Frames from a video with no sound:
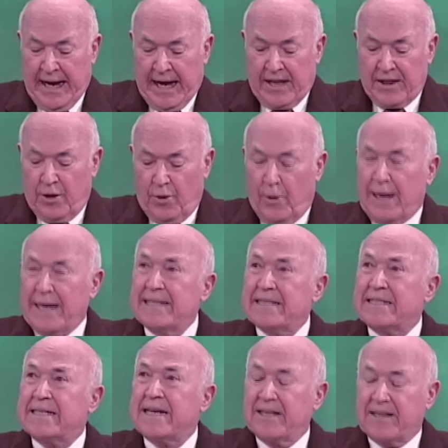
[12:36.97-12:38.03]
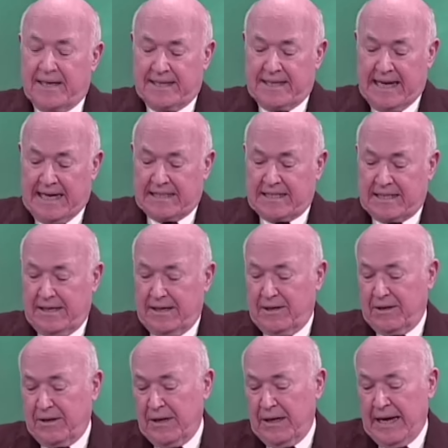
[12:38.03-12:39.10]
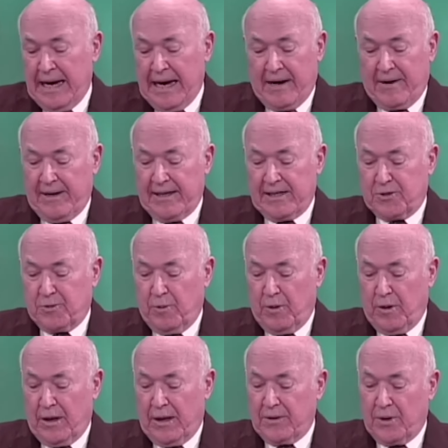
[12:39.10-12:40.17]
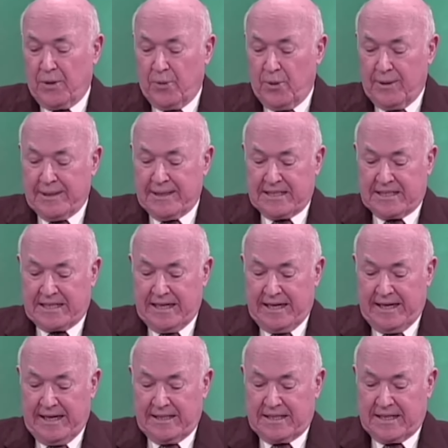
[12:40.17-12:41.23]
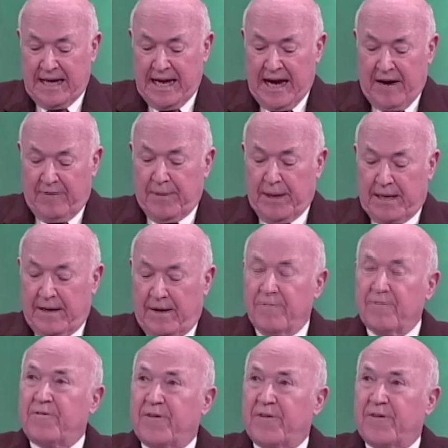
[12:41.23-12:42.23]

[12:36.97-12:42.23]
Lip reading: and the waste and the desolate areas and the ruined cities have become